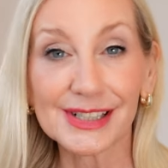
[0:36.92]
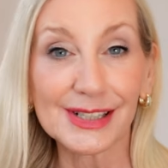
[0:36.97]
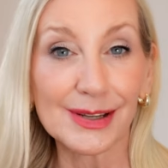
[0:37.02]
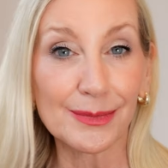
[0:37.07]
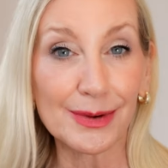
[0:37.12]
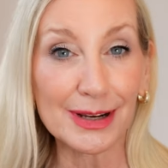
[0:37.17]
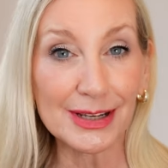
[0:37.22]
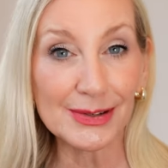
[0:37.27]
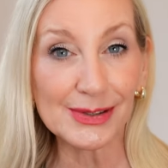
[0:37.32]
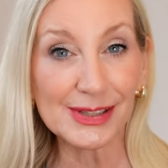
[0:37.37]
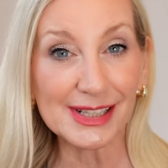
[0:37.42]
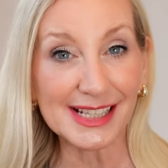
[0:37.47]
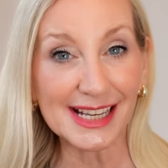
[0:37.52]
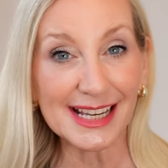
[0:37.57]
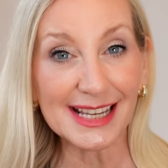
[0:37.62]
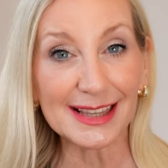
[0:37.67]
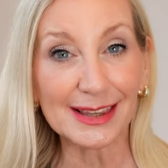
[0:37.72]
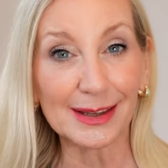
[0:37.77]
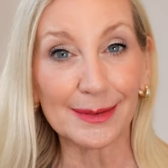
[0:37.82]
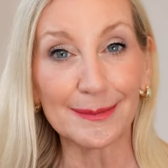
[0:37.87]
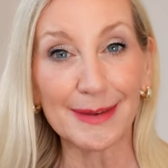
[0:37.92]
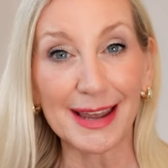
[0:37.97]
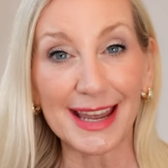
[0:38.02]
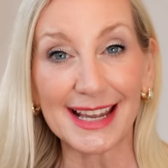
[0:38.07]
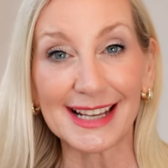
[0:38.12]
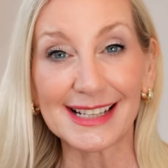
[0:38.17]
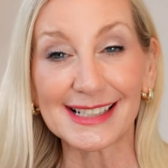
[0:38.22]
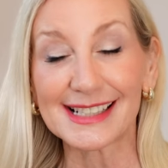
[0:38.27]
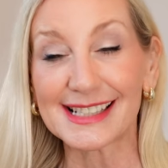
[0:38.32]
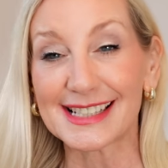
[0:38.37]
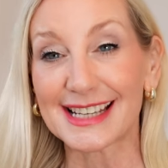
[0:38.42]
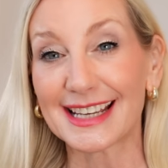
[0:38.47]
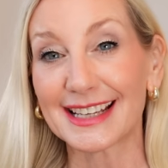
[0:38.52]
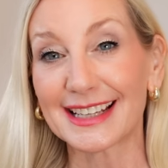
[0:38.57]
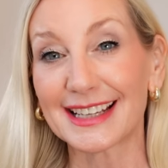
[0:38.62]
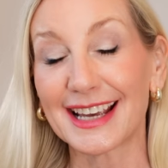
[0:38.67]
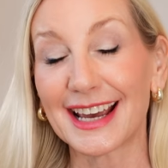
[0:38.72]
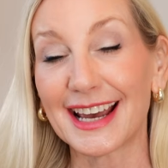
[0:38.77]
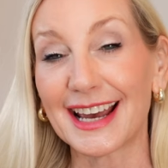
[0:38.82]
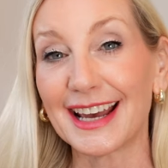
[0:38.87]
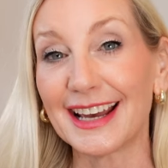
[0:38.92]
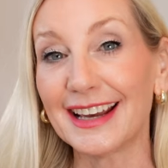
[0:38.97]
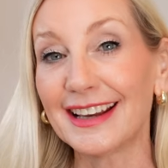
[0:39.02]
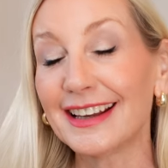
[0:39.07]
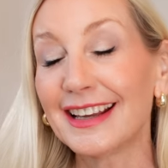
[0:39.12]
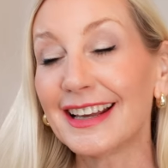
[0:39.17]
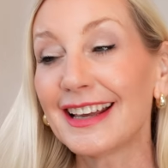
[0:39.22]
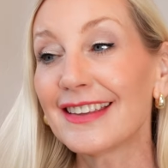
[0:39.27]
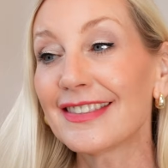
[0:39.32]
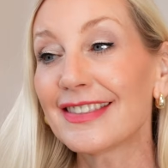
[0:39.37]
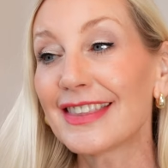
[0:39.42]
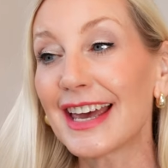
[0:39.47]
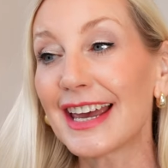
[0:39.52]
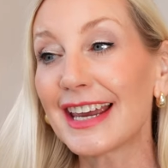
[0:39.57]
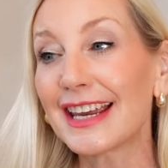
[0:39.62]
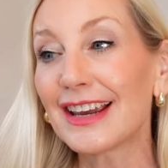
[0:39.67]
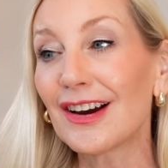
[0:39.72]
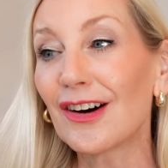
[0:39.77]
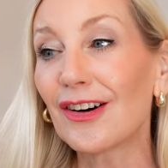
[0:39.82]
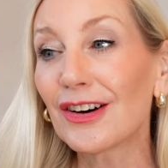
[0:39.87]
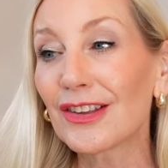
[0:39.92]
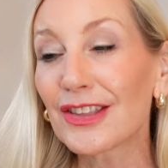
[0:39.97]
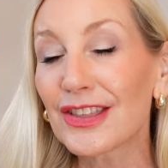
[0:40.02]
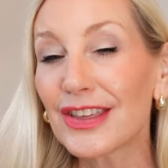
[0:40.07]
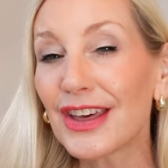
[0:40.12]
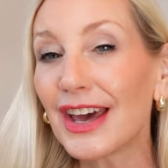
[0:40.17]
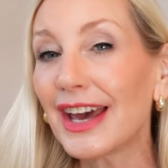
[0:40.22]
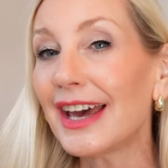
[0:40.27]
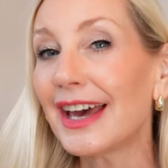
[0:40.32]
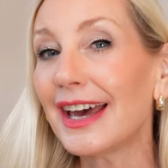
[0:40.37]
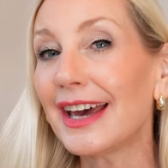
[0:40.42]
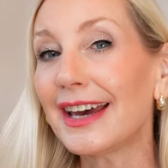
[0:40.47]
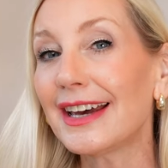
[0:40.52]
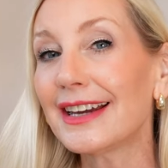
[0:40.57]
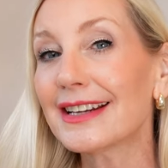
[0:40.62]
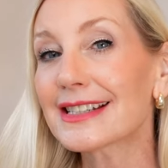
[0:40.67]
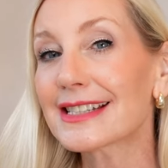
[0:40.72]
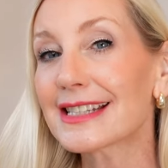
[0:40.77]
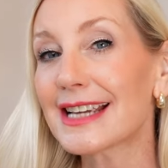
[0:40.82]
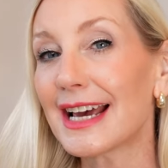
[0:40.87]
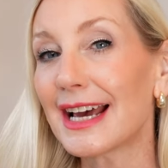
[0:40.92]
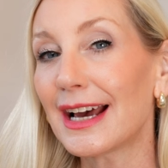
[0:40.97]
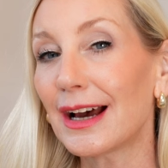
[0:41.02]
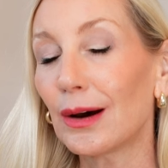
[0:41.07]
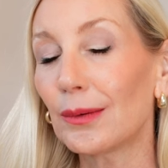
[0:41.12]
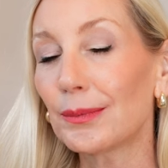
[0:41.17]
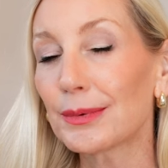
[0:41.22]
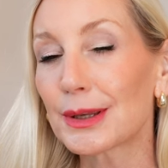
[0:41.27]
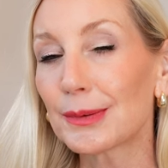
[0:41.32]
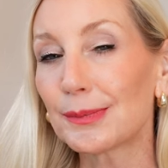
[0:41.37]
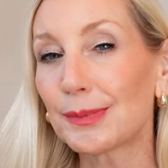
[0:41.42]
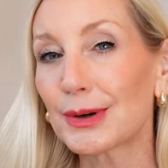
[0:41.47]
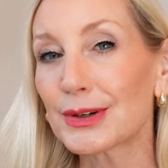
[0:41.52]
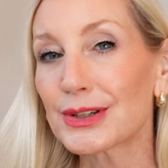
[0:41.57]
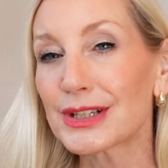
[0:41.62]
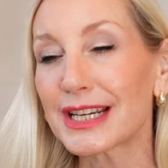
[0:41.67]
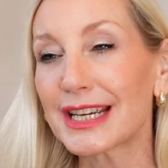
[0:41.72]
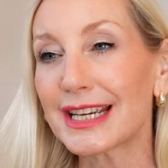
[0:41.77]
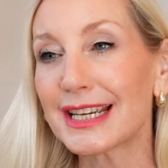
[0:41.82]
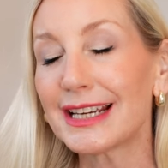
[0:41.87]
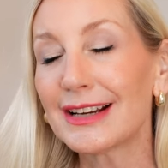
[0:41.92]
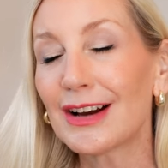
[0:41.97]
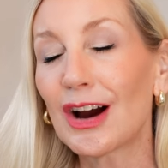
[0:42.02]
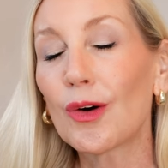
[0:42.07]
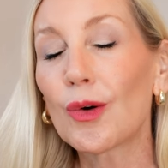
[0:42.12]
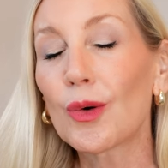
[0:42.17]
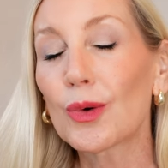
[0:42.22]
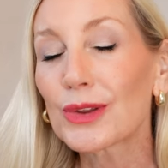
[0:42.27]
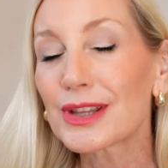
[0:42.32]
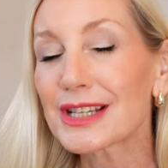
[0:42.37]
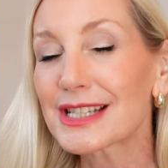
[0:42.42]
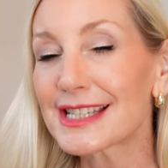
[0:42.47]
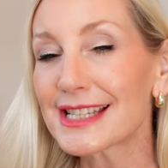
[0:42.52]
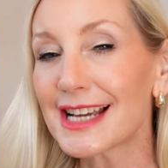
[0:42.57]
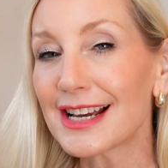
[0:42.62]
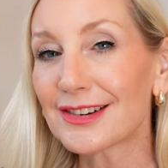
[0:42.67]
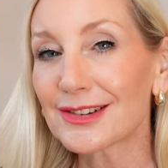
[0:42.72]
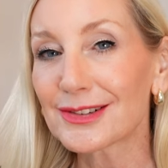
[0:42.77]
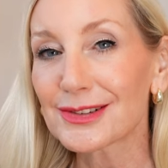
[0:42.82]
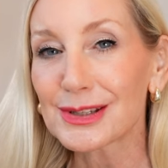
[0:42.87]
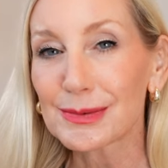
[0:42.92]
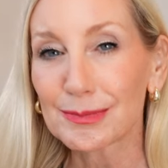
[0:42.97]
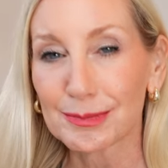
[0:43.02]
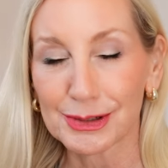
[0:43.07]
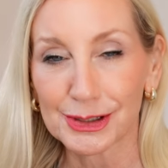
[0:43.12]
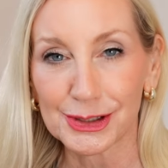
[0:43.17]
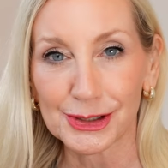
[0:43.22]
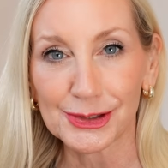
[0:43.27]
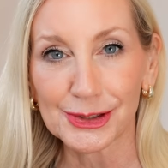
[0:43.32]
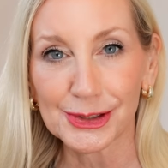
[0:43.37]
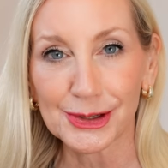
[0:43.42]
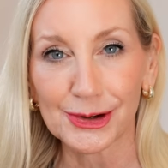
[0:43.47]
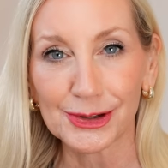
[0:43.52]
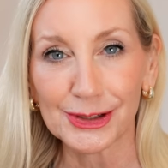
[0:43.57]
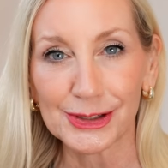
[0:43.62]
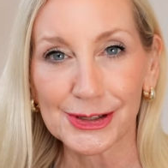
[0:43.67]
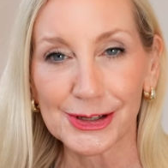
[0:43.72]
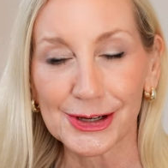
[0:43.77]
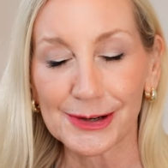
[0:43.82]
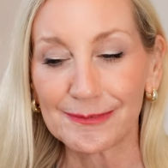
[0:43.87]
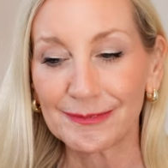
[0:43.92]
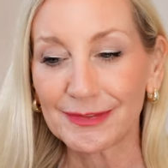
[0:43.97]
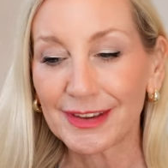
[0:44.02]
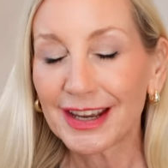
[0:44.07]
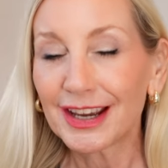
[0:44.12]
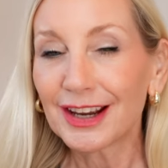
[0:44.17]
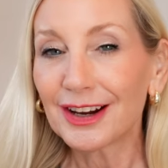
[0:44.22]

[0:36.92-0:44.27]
So when you see them in skincare, they are there to help the body or the cells produce collagen.